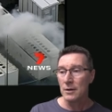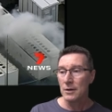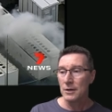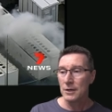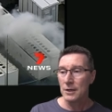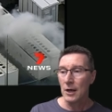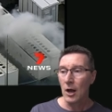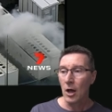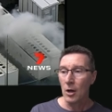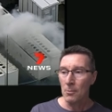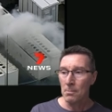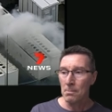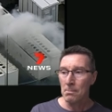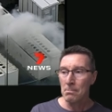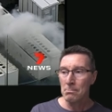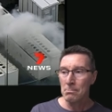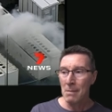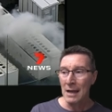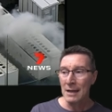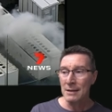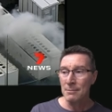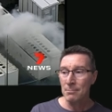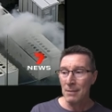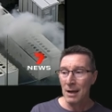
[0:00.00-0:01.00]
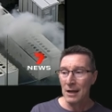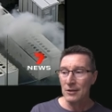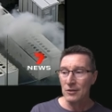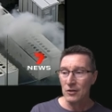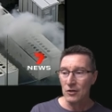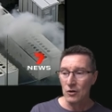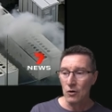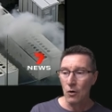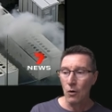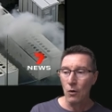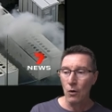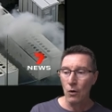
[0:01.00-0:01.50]
you know, make make
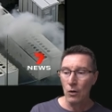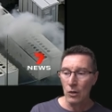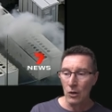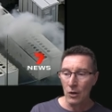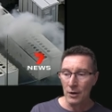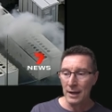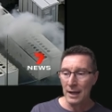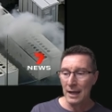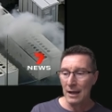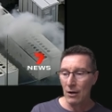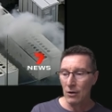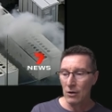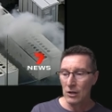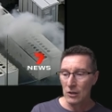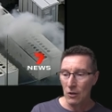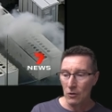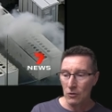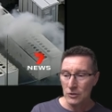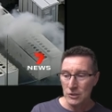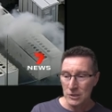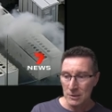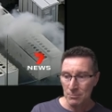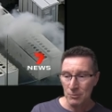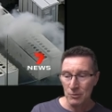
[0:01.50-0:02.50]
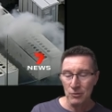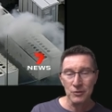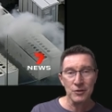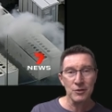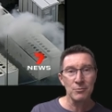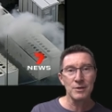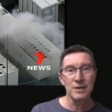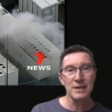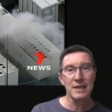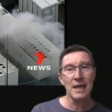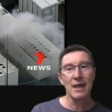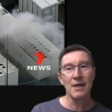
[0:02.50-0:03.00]
the call on how close to put
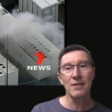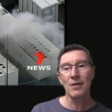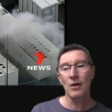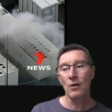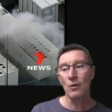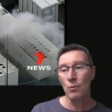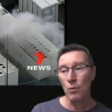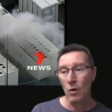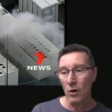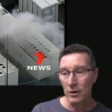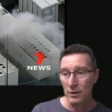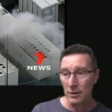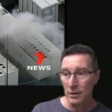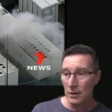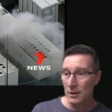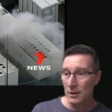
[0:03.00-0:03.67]
them together, what